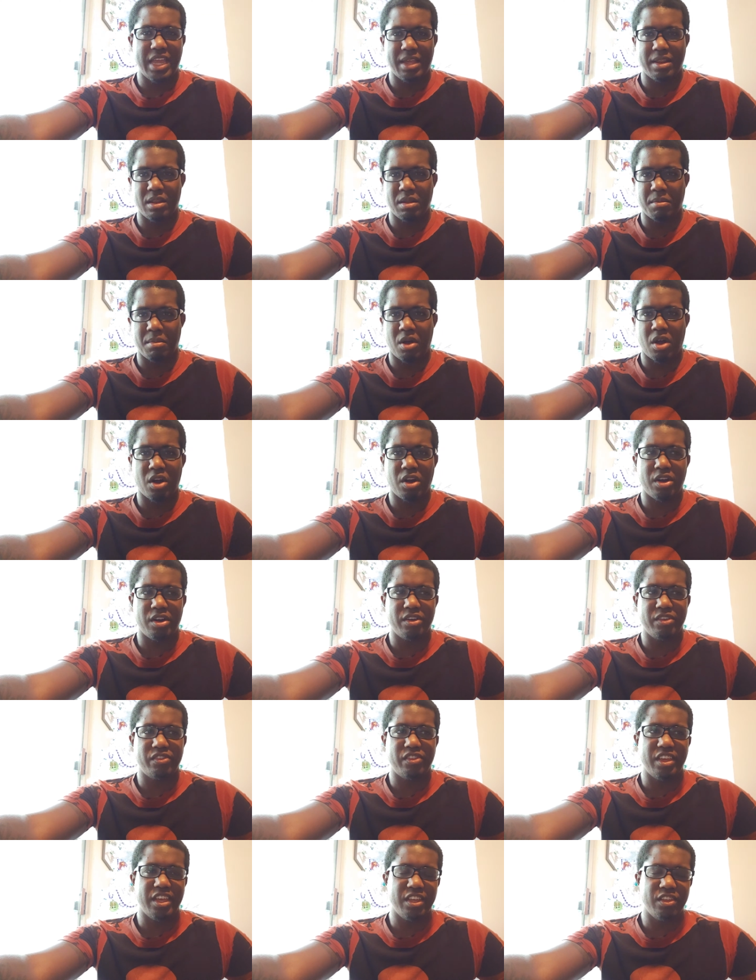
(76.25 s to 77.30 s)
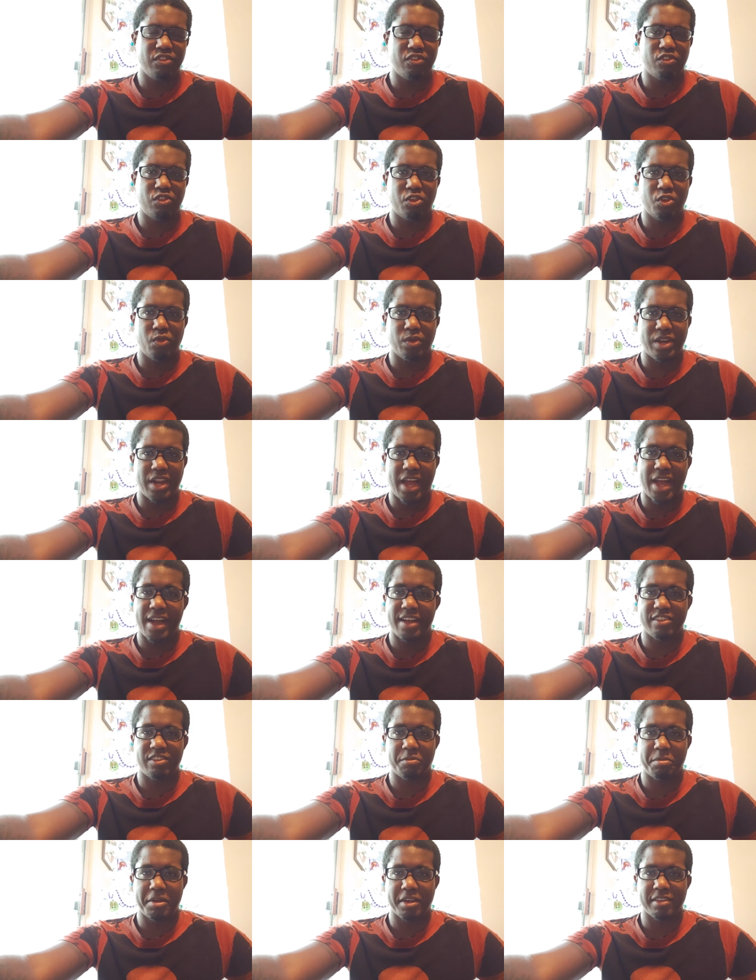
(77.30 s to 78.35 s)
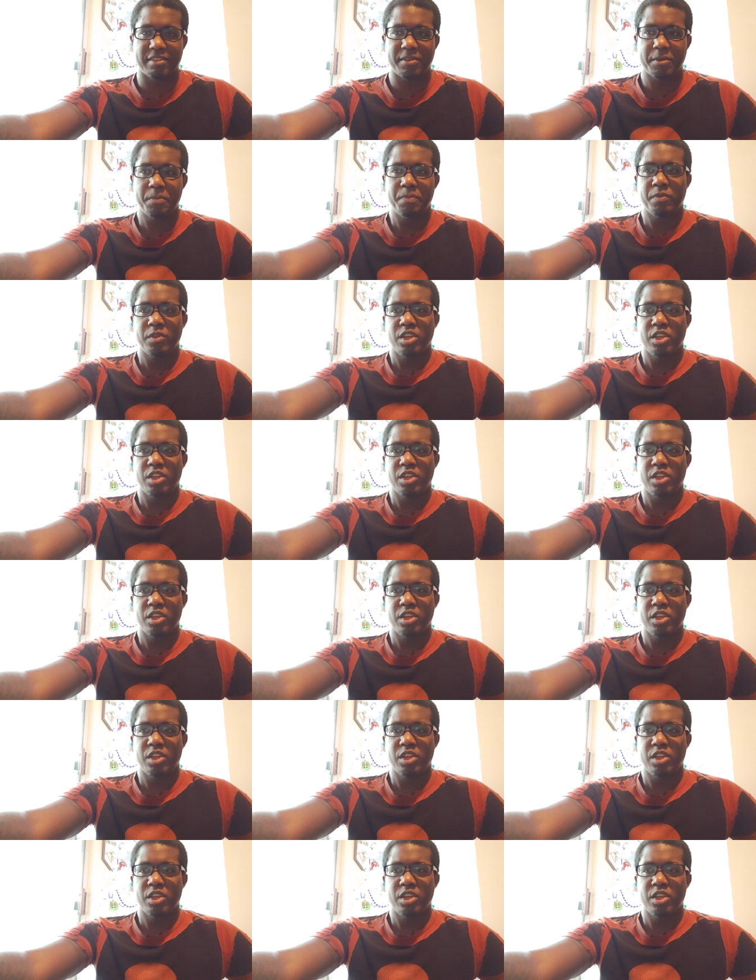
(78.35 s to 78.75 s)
and the Mars into an aspect,